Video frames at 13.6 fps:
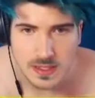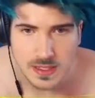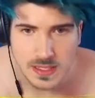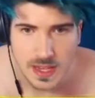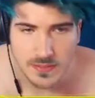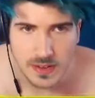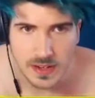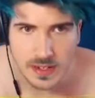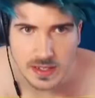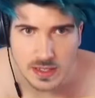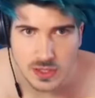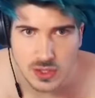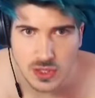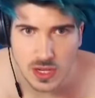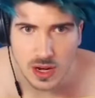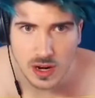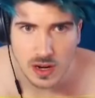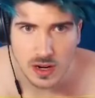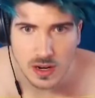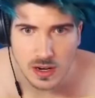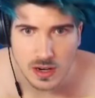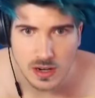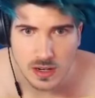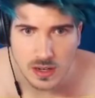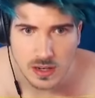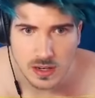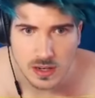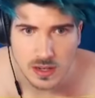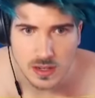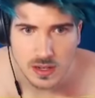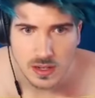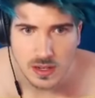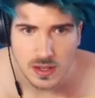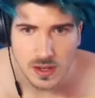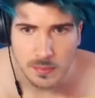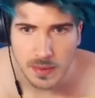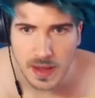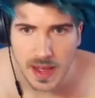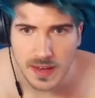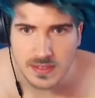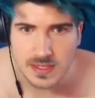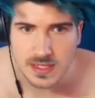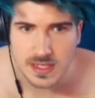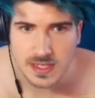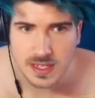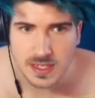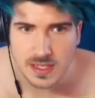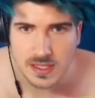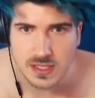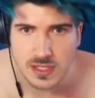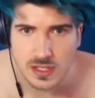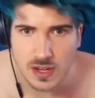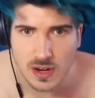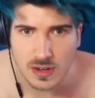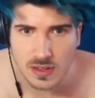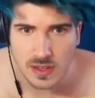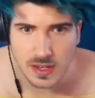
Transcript: Seven, star. But I haven't seen any star